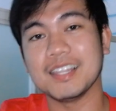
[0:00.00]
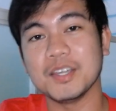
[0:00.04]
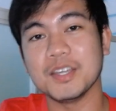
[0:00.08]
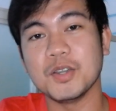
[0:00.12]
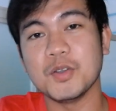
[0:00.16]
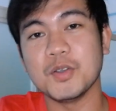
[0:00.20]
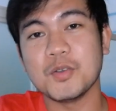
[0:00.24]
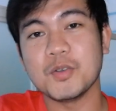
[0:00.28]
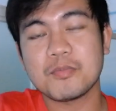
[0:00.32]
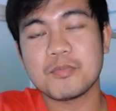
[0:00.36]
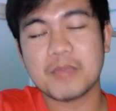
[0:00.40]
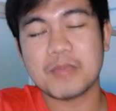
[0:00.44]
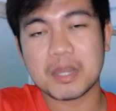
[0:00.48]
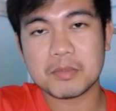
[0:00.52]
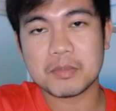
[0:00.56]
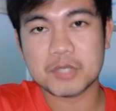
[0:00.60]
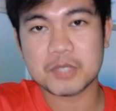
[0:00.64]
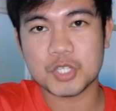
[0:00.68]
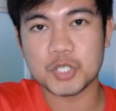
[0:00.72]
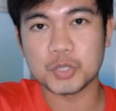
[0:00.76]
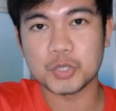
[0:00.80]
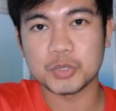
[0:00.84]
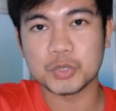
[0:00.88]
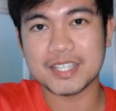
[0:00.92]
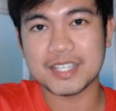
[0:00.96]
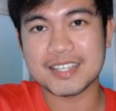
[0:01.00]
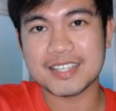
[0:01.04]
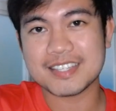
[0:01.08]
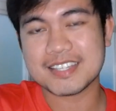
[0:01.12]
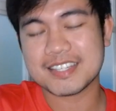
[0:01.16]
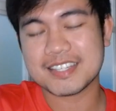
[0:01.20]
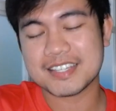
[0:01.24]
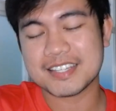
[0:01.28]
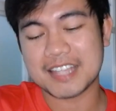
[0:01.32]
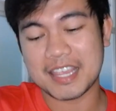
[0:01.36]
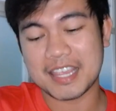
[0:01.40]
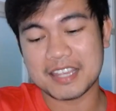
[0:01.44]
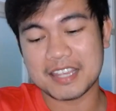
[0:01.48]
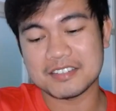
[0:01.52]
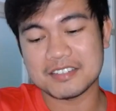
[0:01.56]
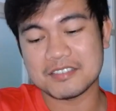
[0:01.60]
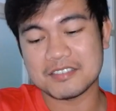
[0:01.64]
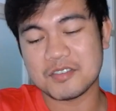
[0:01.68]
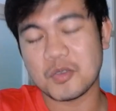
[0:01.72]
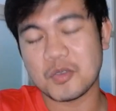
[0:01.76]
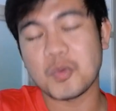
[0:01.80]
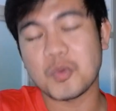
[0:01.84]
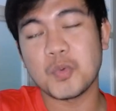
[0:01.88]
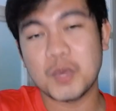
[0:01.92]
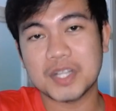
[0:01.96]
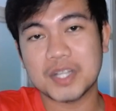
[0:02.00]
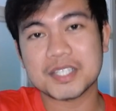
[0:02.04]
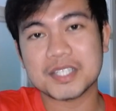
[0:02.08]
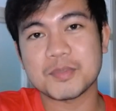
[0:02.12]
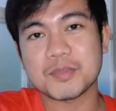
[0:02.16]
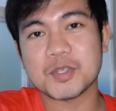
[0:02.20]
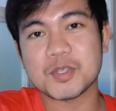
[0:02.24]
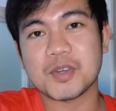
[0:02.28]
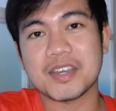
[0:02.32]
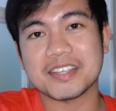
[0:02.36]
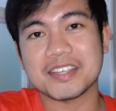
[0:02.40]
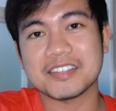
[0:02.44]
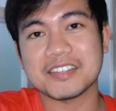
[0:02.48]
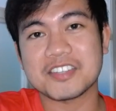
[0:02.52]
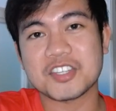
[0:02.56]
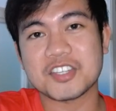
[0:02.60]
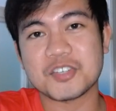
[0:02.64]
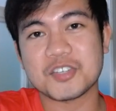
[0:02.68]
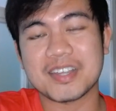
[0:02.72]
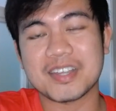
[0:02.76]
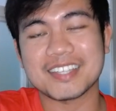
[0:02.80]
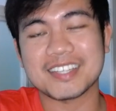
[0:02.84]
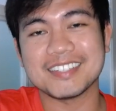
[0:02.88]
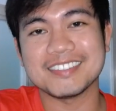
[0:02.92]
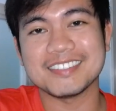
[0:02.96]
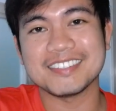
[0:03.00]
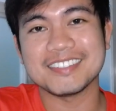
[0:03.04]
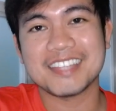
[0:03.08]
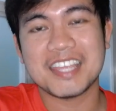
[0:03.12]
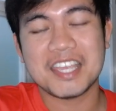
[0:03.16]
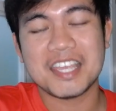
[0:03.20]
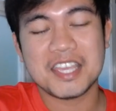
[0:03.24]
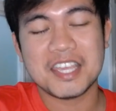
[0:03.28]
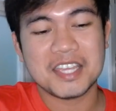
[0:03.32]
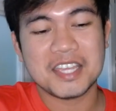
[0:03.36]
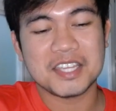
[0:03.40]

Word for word: Hello, my name is Julius and welcome to IELTS Dragon.